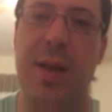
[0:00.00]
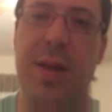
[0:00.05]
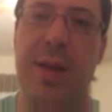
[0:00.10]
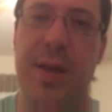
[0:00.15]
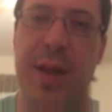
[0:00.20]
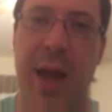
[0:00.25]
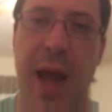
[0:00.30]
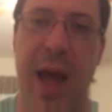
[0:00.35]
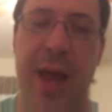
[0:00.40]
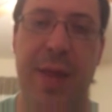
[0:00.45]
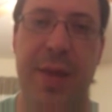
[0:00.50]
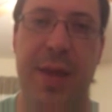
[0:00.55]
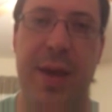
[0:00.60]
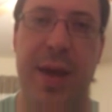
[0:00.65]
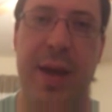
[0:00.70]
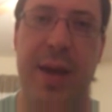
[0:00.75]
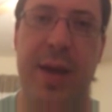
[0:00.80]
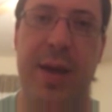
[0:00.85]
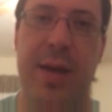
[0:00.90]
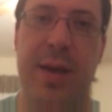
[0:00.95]
that I
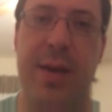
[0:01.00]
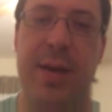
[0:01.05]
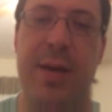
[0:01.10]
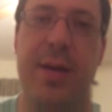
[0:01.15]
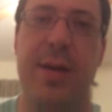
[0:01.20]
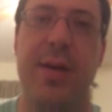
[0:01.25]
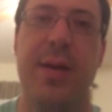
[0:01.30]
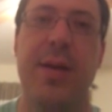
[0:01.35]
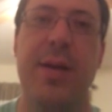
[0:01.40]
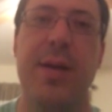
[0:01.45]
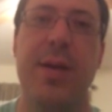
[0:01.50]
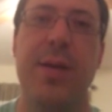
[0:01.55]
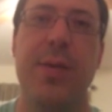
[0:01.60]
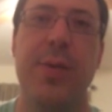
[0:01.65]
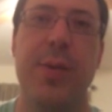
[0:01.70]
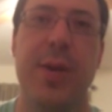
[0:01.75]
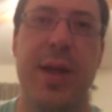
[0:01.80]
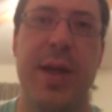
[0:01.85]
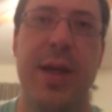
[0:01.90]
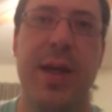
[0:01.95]
think
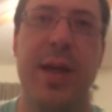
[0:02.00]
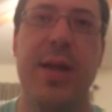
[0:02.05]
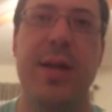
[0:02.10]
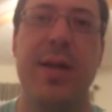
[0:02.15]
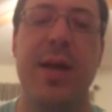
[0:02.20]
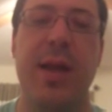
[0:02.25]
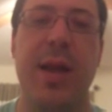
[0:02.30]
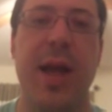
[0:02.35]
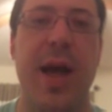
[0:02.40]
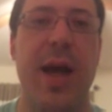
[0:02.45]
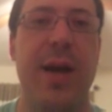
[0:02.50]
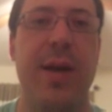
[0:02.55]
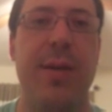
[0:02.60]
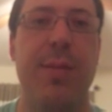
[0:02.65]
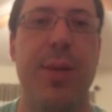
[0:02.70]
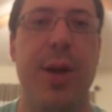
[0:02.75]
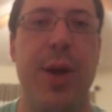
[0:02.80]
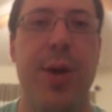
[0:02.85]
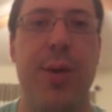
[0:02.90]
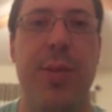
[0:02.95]
would get a lot
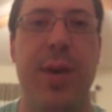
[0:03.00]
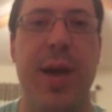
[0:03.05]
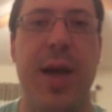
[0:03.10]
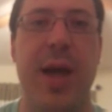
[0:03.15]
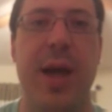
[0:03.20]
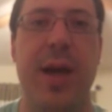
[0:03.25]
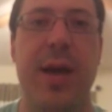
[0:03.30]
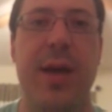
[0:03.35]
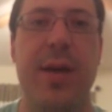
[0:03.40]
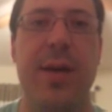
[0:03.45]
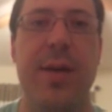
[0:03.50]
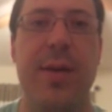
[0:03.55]
of blowback,